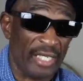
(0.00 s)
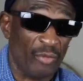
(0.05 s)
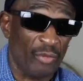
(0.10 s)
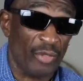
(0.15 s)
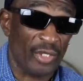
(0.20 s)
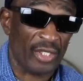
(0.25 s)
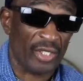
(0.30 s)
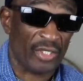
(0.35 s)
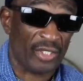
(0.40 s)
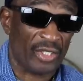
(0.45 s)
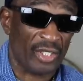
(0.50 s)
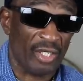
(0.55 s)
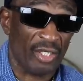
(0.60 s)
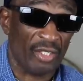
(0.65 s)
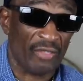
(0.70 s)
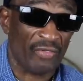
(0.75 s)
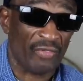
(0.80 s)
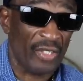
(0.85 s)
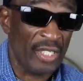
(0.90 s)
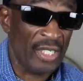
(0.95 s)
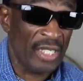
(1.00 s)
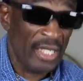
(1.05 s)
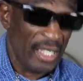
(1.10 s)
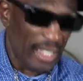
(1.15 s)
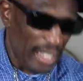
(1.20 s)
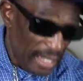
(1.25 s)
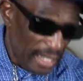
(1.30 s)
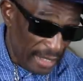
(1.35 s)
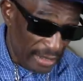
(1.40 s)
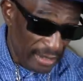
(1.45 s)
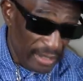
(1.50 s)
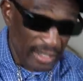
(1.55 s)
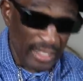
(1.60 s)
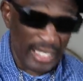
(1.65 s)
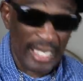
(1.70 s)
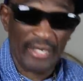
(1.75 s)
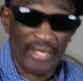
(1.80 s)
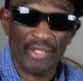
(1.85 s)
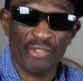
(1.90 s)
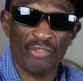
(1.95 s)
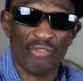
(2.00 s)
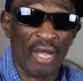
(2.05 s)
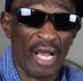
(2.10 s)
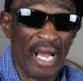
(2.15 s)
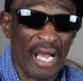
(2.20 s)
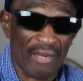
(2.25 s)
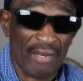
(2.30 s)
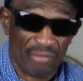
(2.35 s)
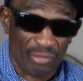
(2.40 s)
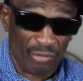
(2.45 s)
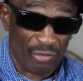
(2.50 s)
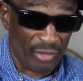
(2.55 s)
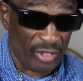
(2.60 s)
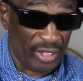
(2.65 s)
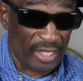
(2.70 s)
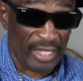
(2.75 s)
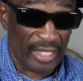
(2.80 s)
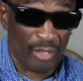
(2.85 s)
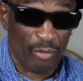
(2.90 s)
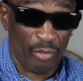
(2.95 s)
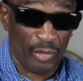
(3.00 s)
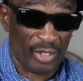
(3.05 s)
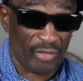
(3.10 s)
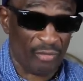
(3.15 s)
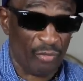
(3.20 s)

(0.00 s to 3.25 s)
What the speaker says: it with us tough. And the Atlantic Drives used to kick it with us.